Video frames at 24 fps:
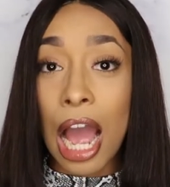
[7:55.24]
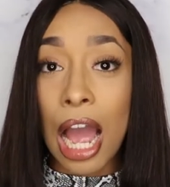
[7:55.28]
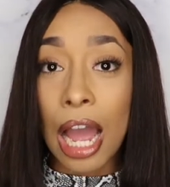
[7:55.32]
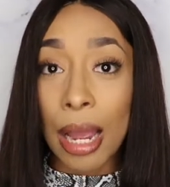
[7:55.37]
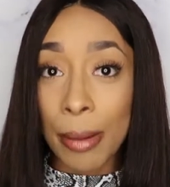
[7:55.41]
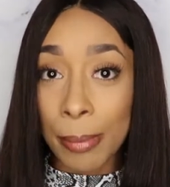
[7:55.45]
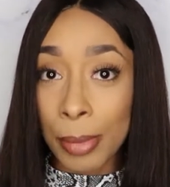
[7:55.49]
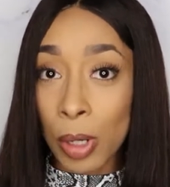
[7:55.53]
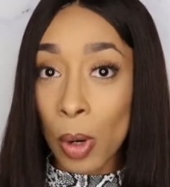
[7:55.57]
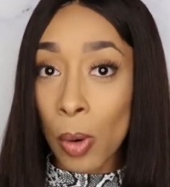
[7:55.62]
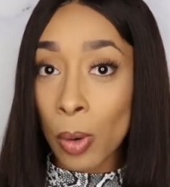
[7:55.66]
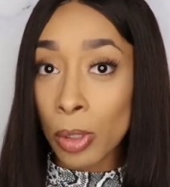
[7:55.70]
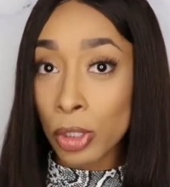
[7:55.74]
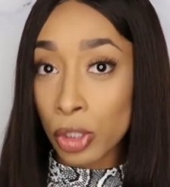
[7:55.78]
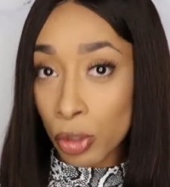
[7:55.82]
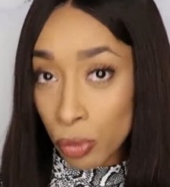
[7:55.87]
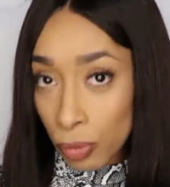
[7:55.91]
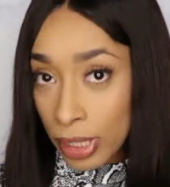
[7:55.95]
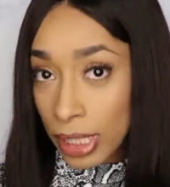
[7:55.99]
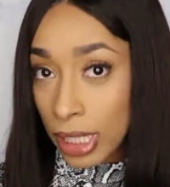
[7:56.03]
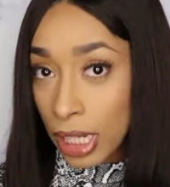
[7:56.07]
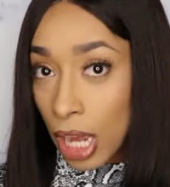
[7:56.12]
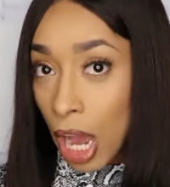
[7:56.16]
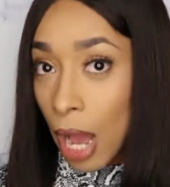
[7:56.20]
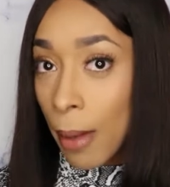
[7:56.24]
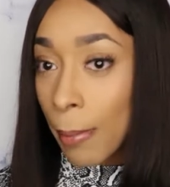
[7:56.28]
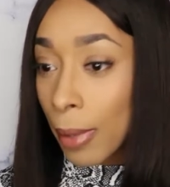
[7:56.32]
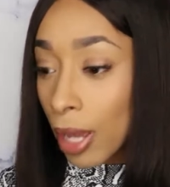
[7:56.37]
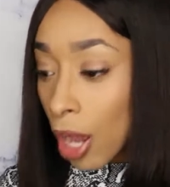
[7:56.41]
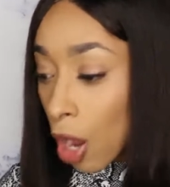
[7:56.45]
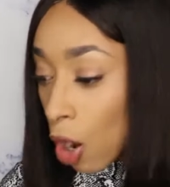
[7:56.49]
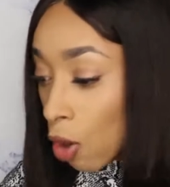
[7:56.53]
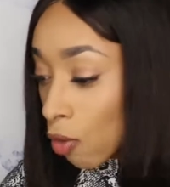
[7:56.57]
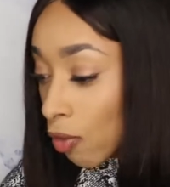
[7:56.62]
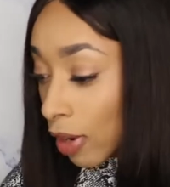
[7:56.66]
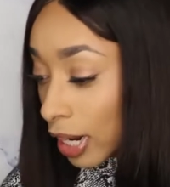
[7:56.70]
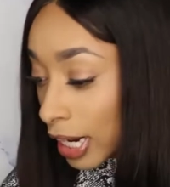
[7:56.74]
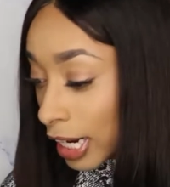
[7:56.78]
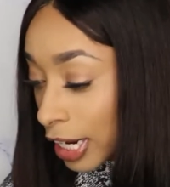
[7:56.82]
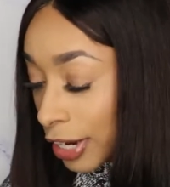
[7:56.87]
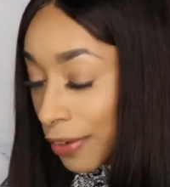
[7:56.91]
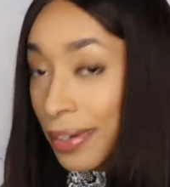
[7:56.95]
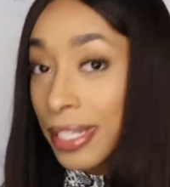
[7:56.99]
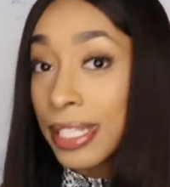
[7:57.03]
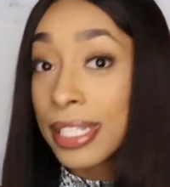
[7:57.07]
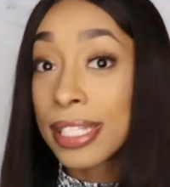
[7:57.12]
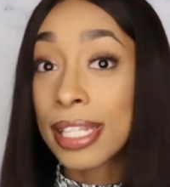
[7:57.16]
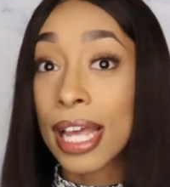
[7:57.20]
I'm going to read it. I'm like, oh, right
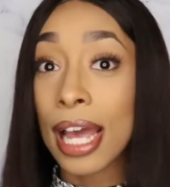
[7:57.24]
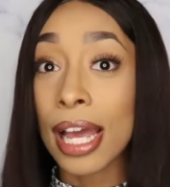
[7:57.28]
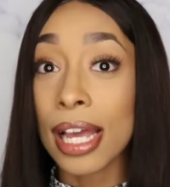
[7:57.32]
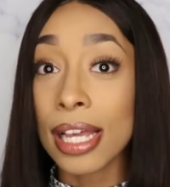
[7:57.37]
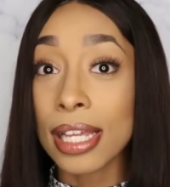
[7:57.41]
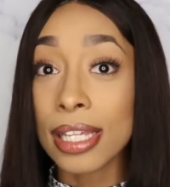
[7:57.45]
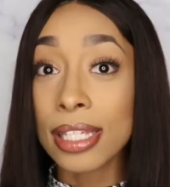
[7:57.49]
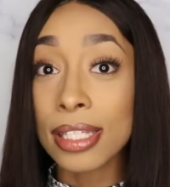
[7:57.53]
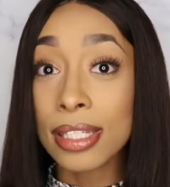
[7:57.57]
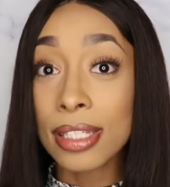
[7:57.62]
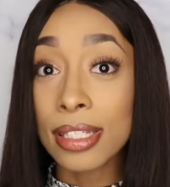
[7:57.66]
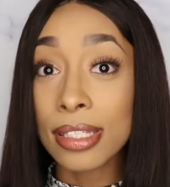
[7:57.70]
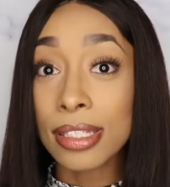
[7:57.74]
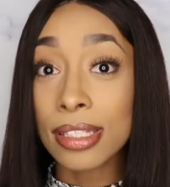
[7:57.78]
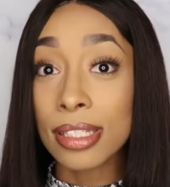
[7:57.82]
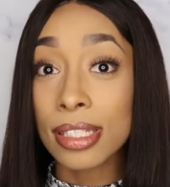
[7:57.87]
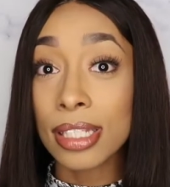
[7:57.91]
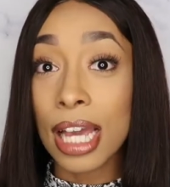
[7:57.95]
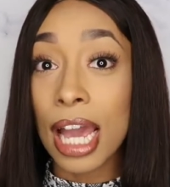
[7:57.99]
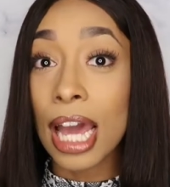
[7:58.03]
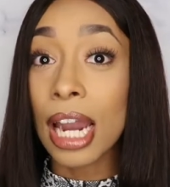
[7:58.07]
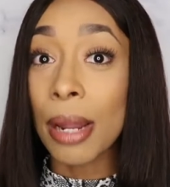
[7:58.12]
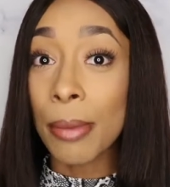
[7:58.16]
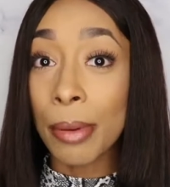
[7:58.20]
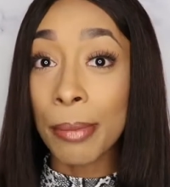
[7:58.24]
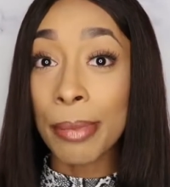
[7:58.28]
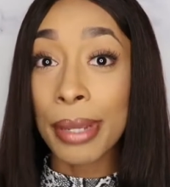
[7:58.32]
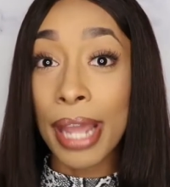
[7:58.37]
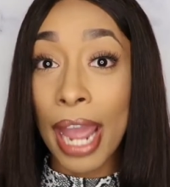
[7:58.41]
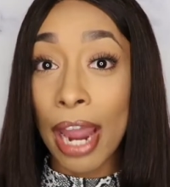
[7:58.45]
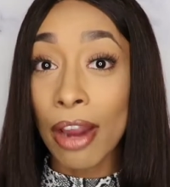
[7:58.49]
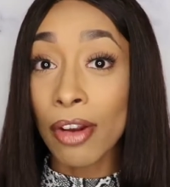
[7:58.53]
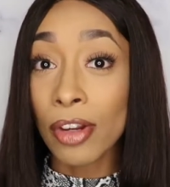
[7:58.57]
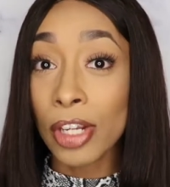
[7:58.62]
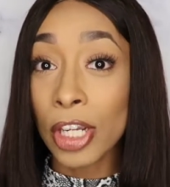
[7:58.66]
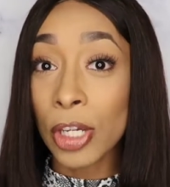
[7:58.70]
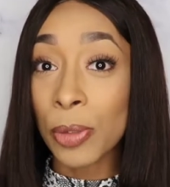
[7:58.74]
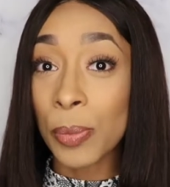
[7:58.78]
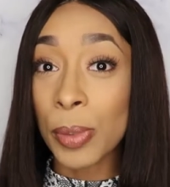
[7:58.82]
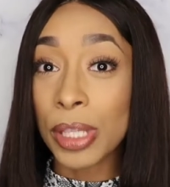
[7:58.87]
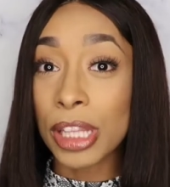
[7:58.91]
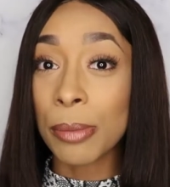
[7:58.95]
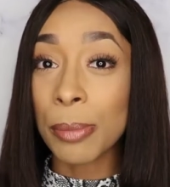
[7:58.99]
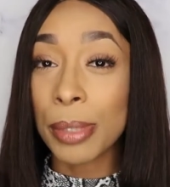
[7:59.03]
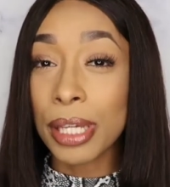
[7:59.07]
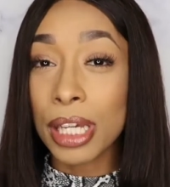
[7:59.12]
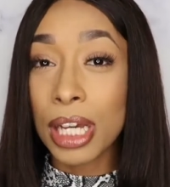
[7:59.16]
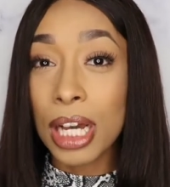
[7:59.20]
here it says, and I'm gonna be arrogant with
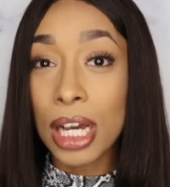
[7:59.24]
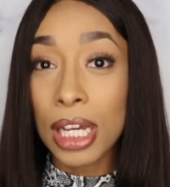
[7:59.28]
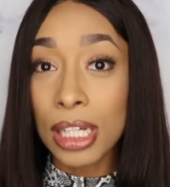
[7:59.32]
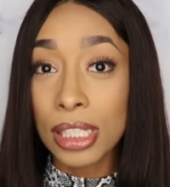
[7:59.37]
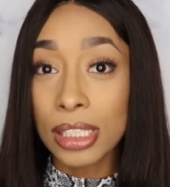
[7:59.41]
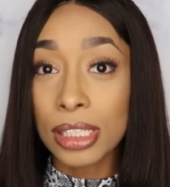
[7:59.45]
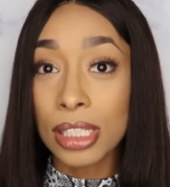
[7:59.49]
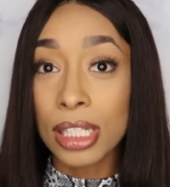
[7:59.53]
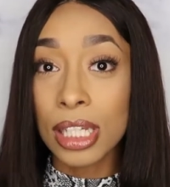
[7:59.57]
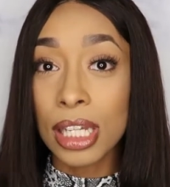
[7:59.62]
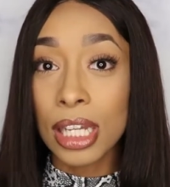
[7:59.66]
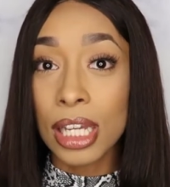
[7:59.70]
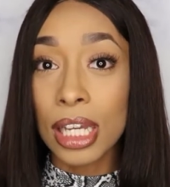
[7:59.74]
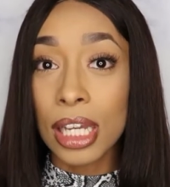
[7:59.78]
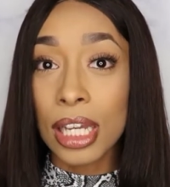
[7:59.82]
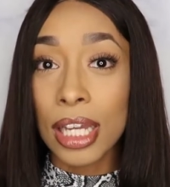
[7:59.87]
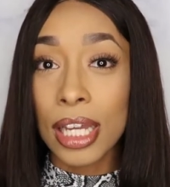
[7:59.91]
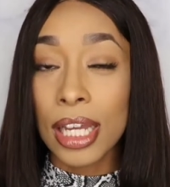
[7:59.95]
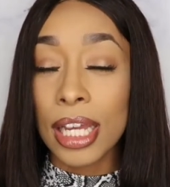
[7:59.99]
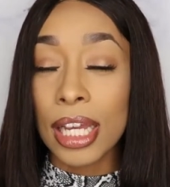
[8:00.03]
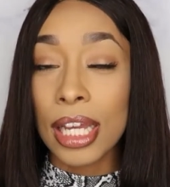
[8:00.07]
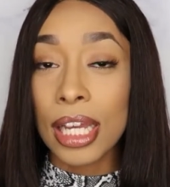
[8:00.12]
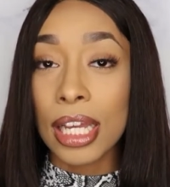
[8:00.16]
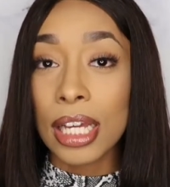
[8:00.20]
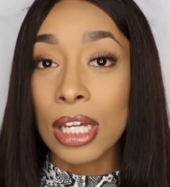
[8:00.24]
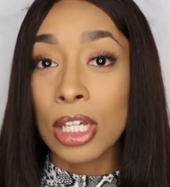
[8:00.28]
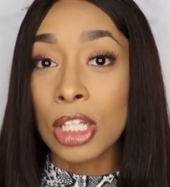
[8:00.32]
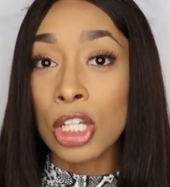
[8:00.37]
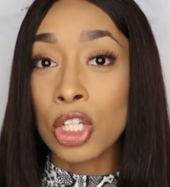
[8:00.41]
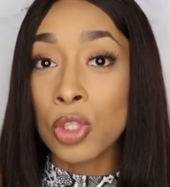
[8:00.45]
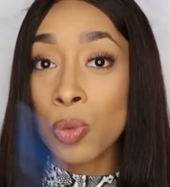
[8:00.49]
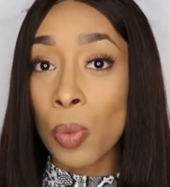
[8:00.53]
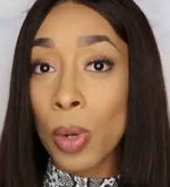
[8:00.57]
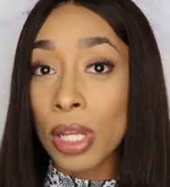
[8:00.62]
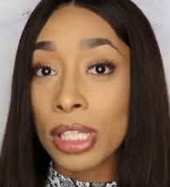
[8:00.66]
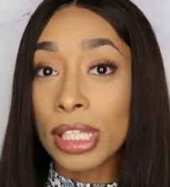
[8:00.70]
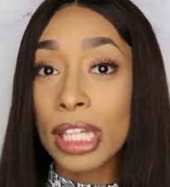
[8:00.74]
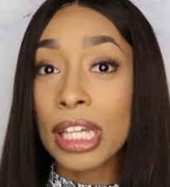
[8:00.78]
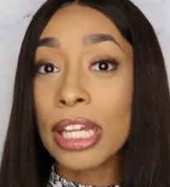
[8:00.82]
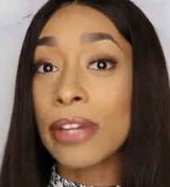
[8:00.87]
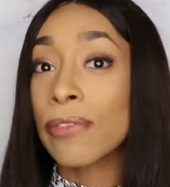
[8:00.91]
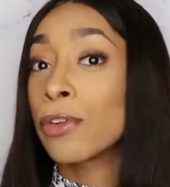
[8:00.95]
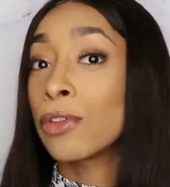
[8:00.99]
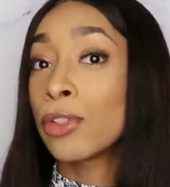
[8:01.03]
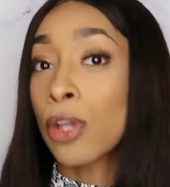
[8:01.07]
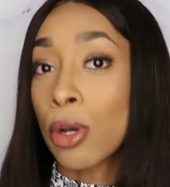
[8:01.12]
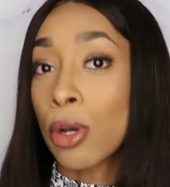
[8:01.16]
it, because there's one thing if you